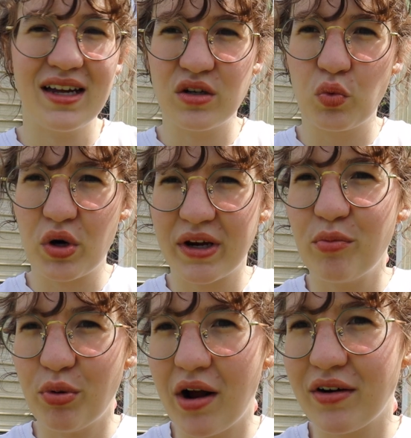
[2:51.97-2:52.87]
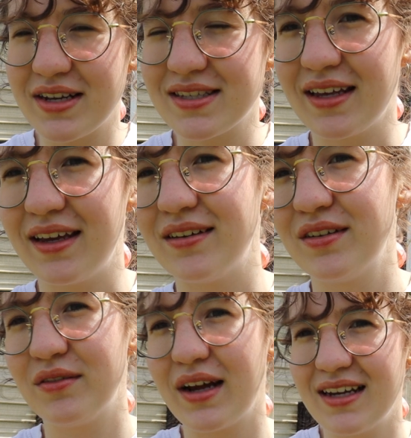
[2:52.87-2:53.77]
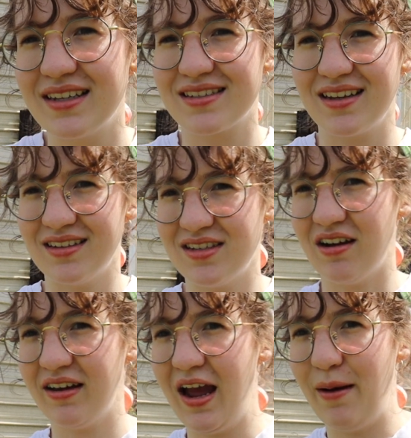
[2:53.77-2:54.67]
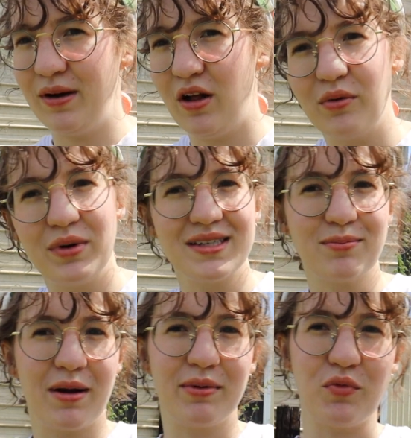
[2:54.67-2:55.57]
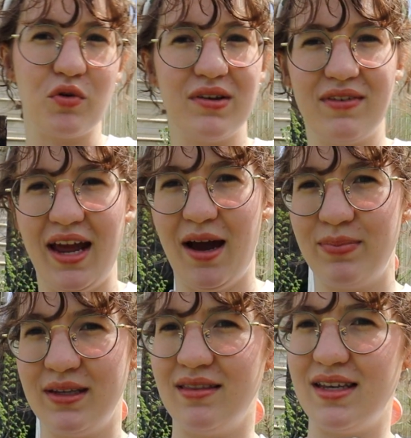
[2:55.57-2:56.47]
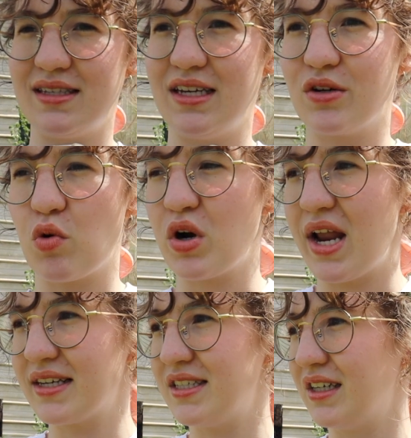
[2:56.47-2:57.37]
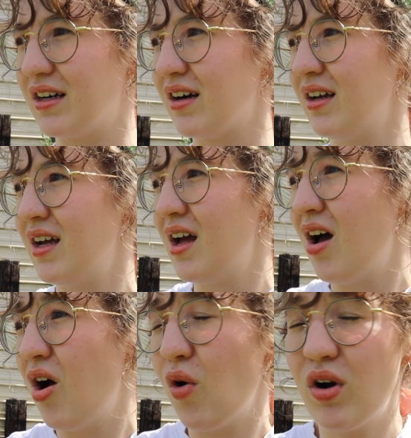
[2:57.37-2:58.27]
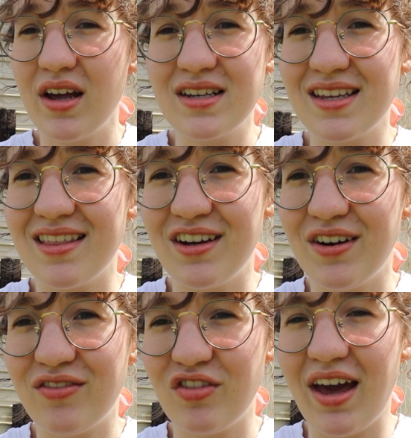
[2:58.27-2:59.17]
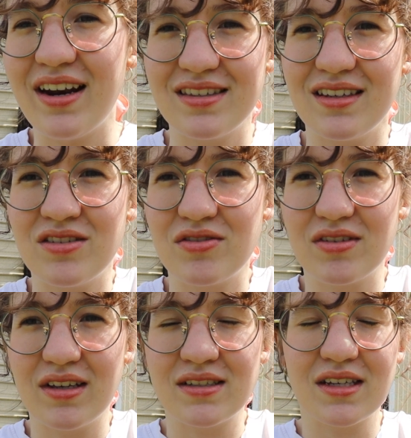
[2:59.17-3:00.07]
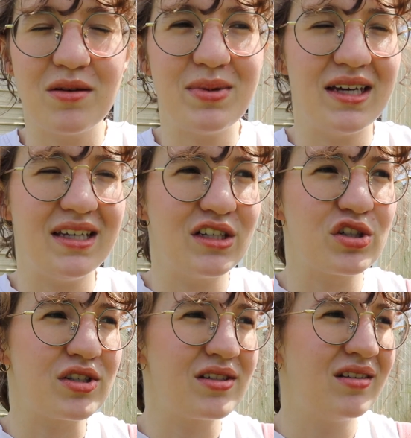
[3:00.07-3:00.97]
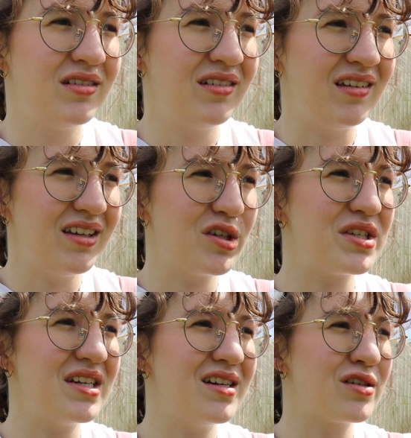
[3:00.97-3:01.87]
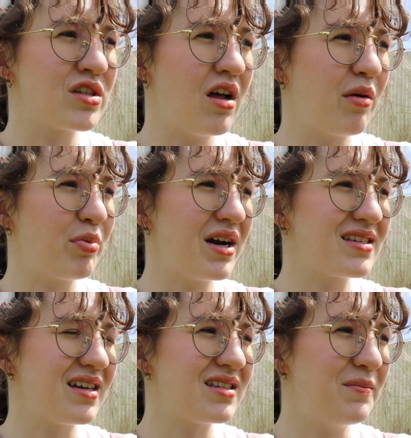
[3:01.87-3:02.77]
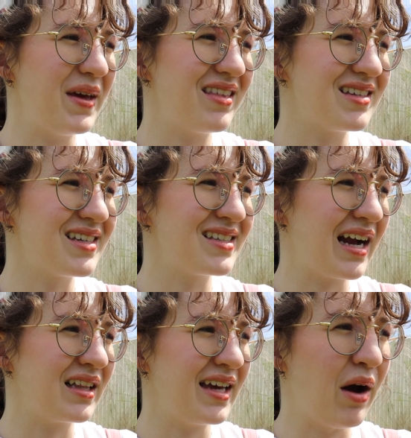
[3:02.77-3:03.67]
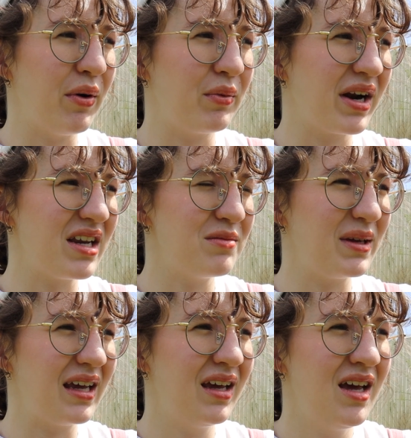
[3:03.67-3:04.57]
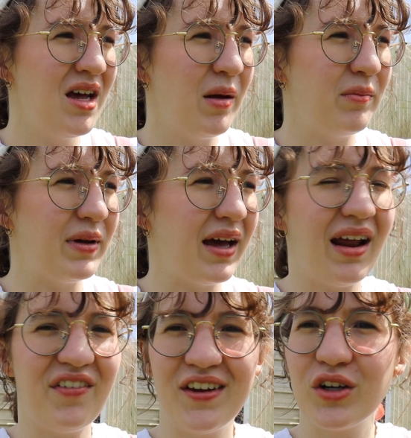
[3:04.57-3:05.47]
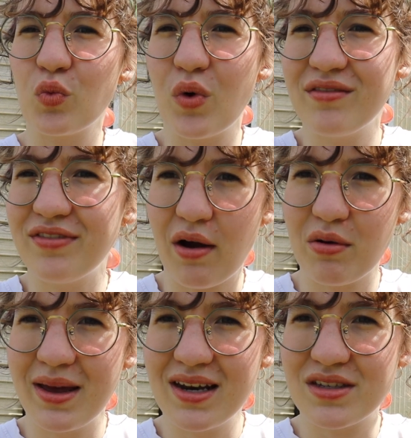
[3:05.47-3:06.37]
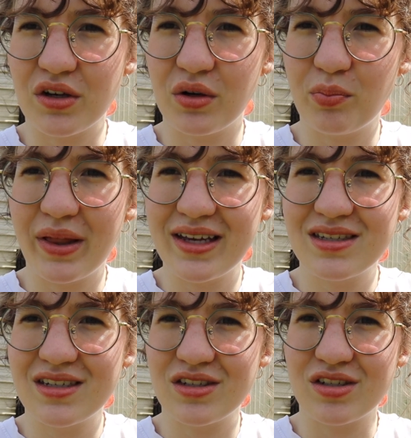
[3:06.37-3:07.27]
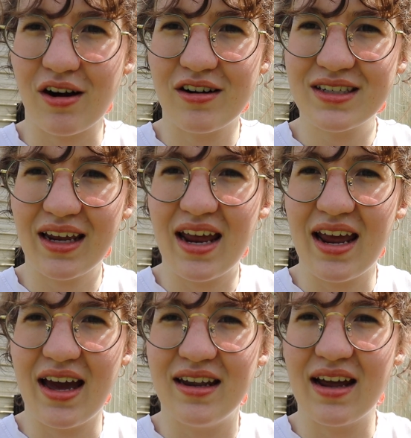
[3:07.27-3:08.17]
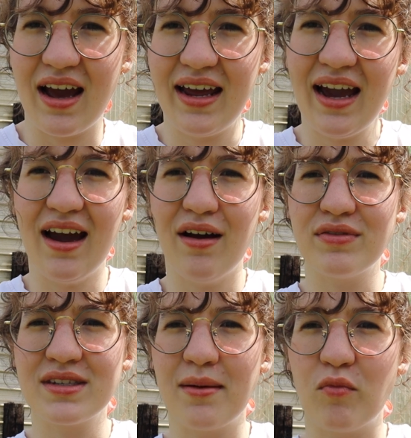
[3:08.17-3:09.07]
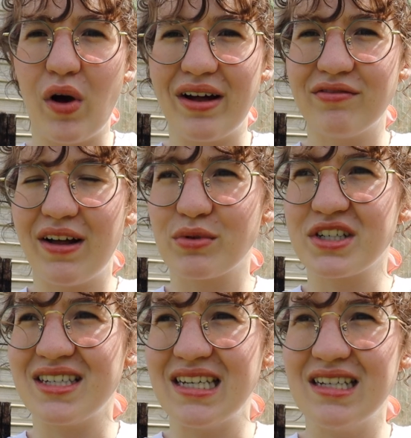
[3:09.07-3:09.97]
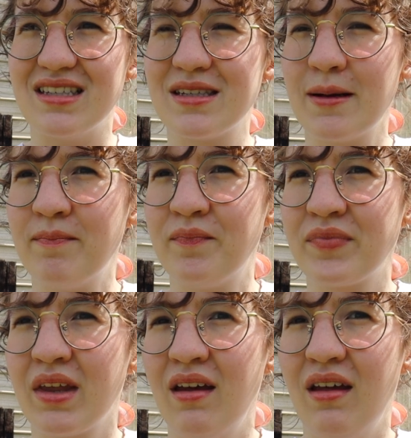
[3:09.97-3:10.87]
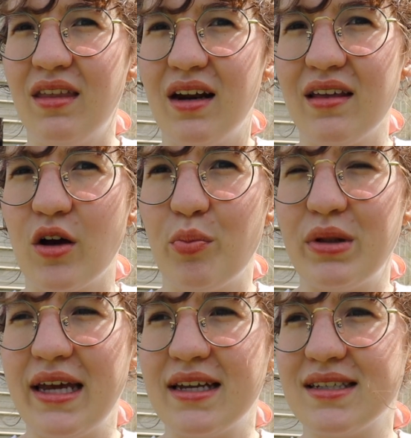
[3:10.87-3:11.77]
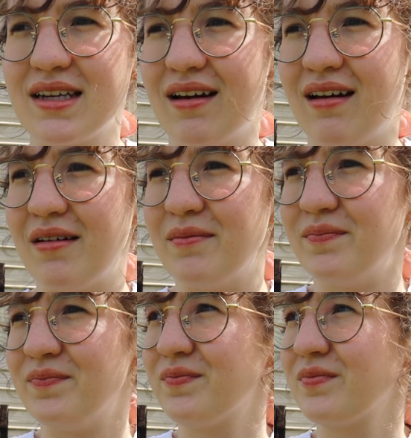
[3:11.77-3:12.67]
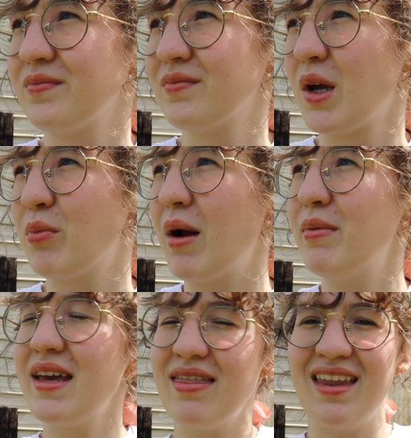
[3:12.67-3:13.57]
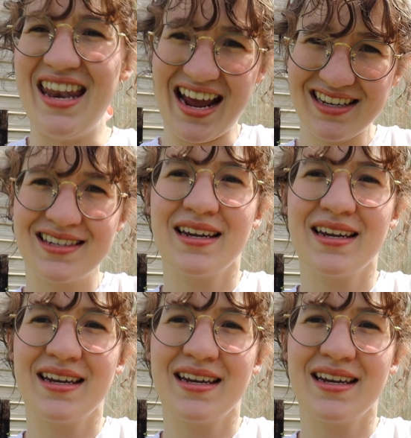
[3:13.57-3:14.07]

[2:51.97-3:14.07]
work in progress thing, right? It's not going to happen all at once. It probably won't even happen this year or next year, or honestly the year after that. It's going to be a years and years long process to make this exactly I want it to be. But I figured one flower bed is a good place to start, and I have some wildflower seeds that I think I'll plant probably in the next